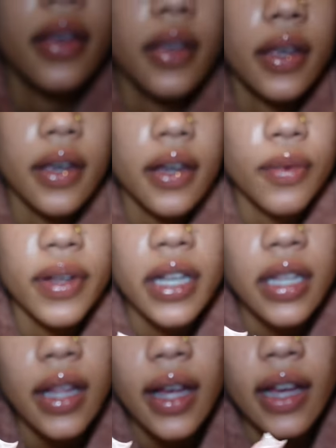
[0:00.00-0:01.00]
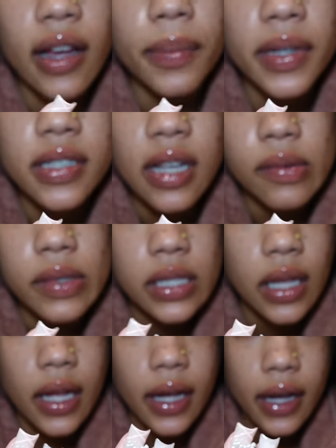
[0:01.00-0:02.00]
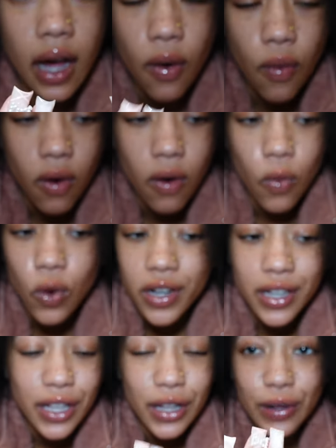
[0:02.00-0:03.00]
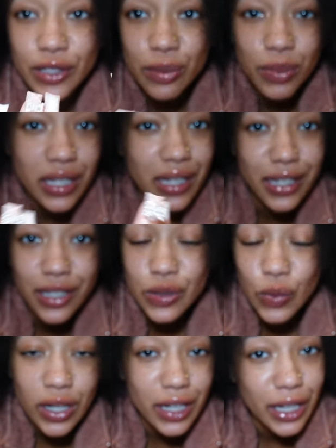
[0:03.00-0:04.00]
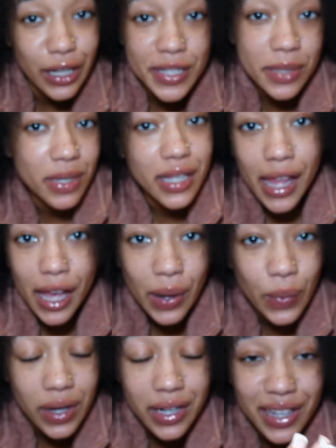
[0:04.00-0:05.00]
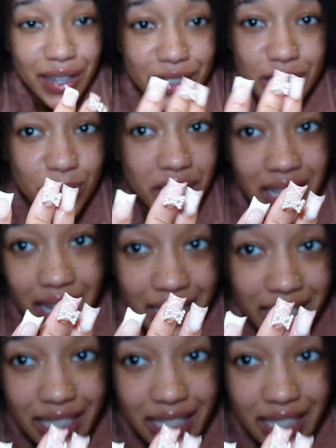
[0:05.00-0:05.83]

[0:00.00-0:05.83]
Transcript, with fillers: yeah, we collabed because I was like, I want one nail to be this, one nail to be that, one nail to be like